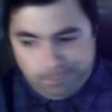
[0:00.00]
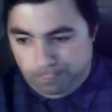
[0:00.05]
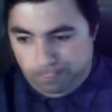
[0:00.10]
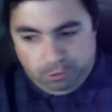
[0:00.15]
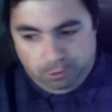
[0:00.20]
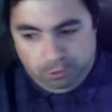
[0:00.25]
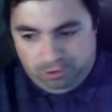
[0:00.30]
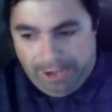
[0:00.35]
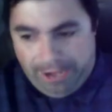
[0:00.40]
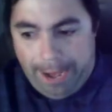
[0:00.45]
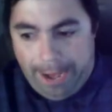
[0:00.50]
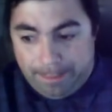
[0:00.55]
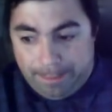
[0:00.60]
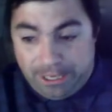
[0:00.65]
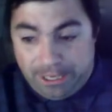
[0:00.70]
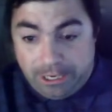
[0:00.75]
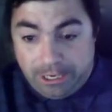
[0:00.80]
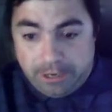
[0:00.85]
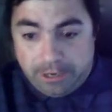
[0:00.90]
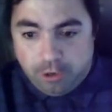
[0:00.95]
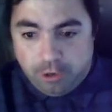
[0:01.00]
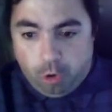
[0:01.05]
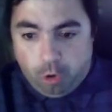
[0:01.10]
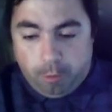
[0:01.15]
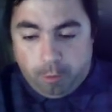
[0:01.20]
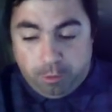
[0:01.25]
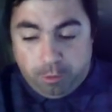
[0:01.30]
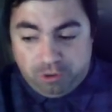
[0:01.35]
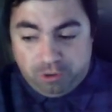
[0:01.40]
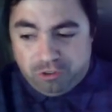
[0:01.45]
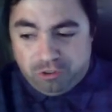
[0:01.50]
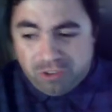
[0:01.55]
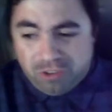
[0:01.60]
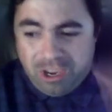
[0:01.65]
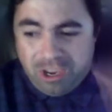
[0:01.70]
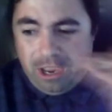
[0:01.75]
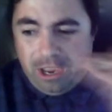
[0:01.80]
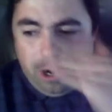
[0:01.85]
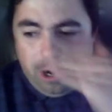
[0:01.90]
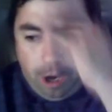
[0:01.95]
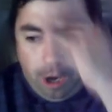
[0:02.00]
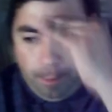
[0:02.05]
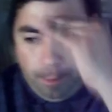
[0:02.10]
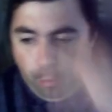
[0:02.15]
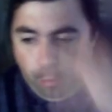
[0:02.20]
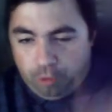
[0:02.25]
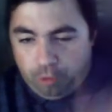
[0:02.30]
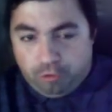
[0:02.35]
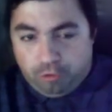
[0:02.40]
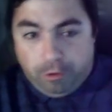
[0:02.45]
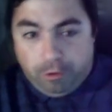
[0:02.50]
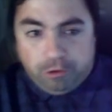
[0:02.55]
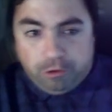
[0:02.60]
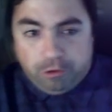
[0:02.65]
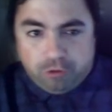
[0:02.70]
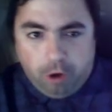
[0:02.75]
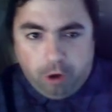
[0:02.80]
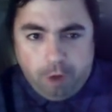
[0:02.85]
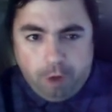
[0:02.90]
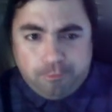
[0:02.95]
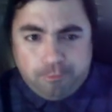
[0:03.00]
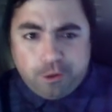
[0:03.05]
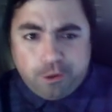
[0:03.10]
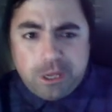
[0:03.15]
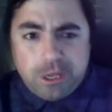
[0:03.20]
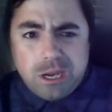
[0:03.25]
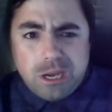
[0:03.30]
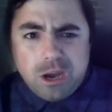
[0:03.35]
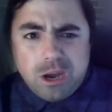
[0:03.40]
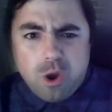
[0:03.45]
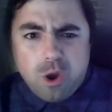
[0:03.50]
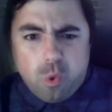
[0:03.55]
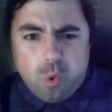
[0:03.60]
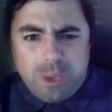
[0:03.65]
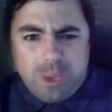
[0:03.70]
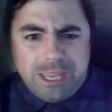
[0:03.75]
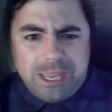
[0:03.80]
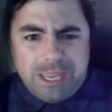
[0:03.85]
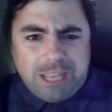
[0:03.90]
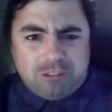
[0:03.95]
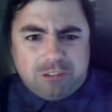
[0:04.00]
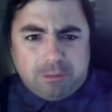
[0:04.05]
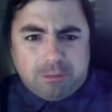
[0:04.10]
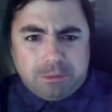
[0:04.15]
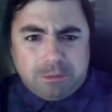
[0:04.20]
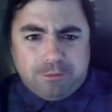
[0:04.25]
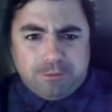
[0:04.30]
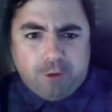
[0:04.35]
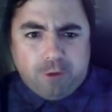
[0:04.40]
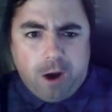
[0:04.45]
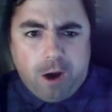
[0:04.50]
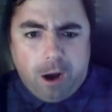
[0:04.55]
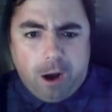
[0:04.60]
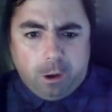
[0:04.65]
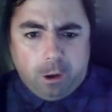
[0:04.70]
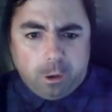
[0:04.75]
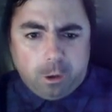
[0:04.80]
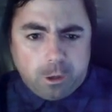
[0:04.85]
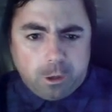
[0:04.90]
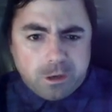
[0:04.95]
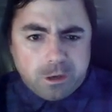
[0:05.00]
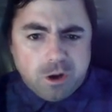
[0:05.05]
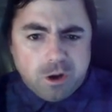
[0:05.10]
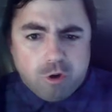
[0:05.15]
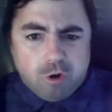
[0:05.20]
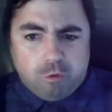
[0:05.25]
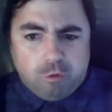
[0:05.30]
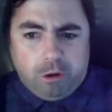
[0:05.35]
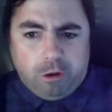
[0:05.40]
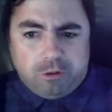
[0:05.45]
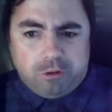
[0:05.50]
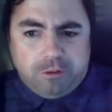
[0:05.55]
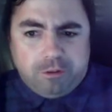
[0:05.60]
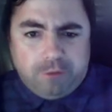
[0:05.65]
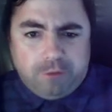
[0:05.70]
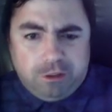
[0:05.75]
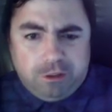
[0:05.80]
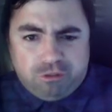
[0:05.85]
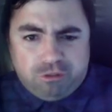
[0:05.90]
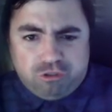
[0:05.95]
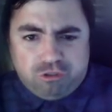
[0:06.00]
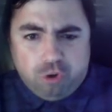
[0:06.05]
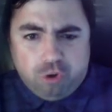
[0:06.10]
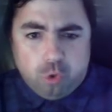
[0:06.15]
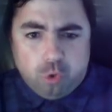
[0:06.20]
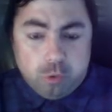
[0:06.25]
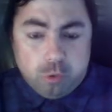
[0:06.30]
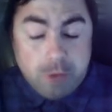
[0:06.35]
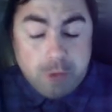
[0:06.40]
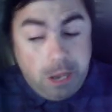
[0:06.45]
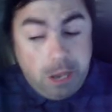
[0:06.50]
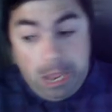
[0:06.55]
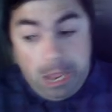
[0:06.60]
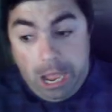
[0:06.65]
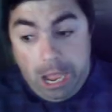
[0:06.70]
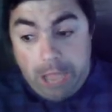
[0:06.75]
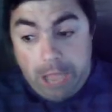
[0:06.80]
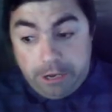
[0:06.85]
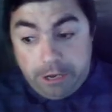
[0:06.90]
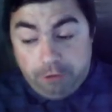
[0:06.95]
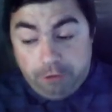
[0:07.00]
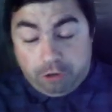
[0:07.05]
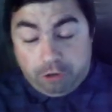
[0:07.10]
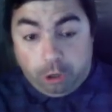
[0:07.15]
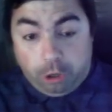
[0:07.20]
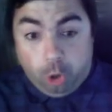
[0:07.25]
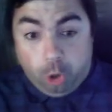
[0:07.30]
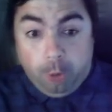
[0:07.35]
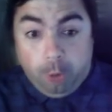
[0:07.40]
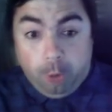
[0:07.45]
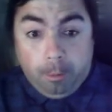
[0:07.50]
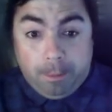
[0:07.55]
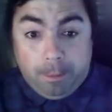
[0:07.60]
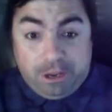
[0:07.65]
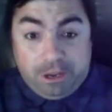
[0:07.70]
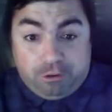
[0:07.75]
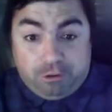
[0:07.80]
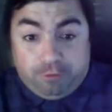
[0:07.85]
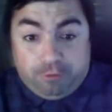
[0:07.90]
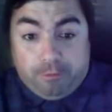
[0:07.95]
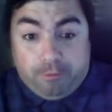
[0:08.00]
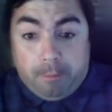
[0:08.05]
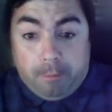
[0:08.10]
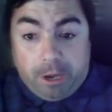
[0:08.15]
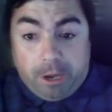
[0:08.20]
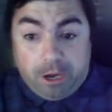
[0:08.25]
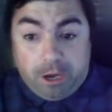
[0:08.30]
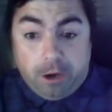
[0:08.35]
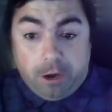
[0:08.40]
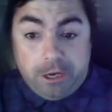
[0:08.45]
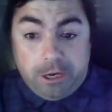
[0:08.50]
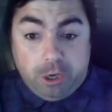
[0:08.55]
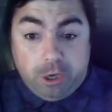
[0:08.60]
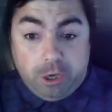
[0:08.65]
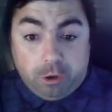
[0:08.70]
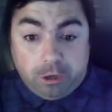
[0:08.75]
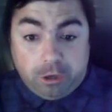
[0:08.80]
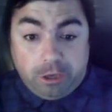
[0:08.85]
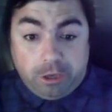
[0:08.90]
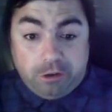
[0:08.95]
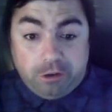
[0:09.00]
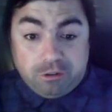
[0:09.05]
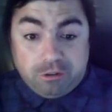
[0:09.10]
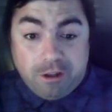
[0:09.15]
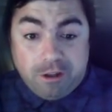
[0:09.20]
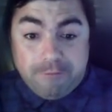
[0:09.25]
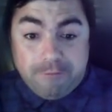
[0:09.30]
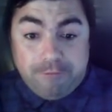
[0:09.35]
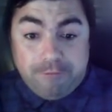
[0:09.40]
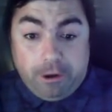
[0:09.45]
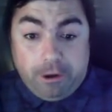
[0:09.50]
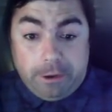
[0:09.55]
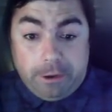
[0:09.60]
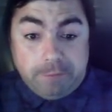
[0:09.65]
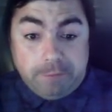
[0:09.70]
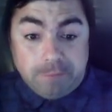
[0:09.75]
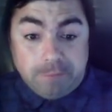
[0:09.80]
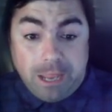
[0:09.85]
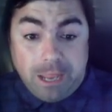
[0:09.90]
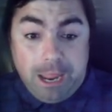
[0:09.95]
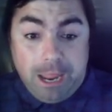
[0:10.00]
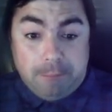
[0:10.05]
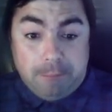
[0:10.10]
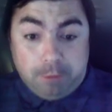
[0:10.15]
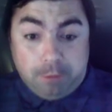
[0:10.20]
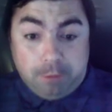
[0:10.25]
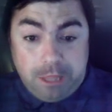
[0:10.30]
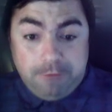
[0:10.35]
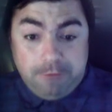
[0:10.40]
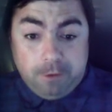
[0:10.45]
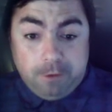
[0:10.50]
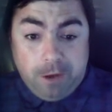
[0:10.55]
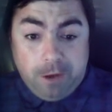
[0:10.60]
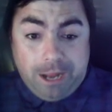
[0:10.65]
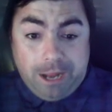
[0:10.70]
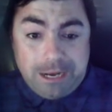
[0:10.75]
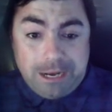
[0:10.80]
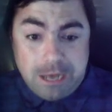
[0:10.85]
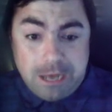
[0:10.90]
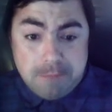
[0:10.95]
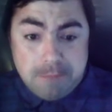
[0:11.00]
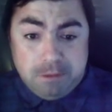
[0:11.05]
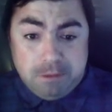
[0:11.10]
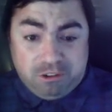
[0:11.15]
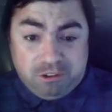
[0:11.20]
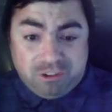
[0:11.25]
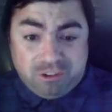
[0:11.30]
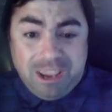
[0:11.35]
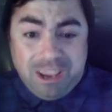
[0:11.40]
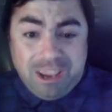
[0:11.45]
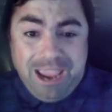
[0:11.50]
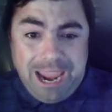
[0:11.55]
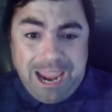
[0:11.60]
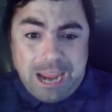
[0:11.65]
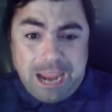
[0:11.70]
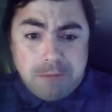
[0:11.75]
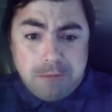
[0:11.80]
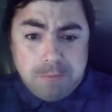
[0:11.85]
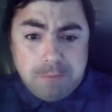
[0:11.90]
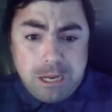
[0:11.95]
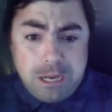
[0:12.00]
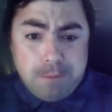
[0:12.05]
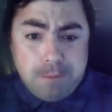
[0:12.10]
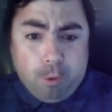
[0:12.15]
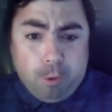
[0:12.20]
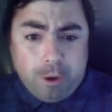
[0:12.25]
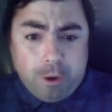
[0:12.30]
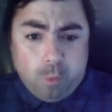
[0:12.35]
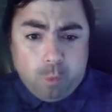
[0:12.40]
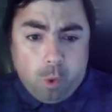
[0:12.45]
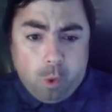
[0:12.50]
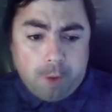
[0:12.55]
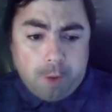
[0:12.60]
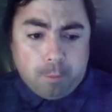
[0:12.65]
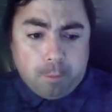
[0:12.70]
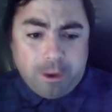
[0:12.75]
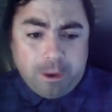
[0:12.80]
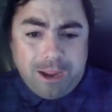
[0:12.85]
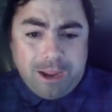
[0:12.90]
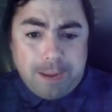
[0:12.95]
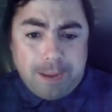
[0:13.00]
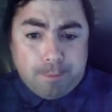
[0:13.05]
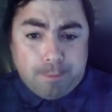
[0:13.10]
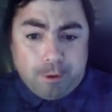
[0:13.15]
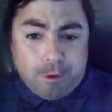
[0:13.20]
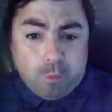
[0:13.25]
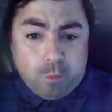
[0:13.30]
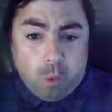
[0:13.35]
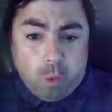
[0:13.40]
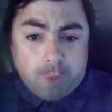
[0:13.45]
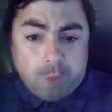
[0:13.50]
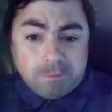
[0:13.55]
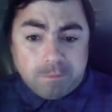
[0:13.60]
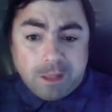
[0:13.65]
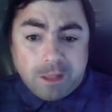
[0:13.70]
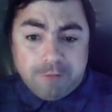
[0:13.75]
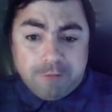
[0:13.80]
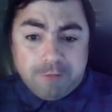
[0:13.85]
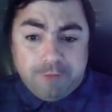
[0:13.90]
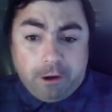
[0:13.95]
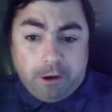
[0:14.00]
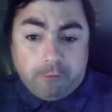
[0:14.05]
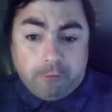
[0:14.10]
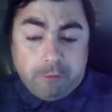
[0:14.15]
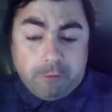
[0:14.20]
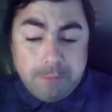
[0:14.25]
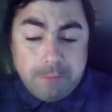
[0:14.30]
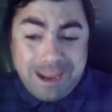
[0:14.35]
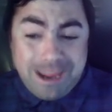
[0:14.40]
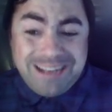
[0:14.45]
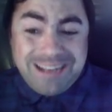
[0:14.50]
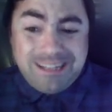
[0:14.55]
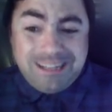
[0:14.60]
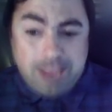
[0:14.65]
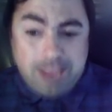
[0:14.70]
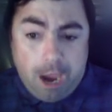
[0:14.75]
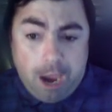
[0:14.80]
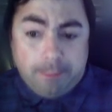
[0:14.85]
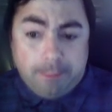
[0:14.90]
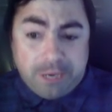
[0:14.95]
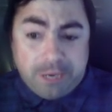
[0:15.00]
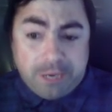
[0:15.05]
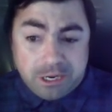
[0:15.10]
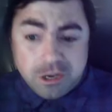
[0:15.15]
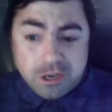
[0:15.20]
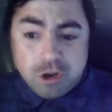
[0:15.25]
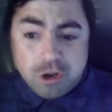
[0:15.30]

what's happening in Europe, which is an upward trend. So hopefully we can get something for Ireland relatively soon. Uh, here's a global picture from Mike Honey on the latest variant. And believe it or not, Nimbus N B point one point eight point one variant remained dominant,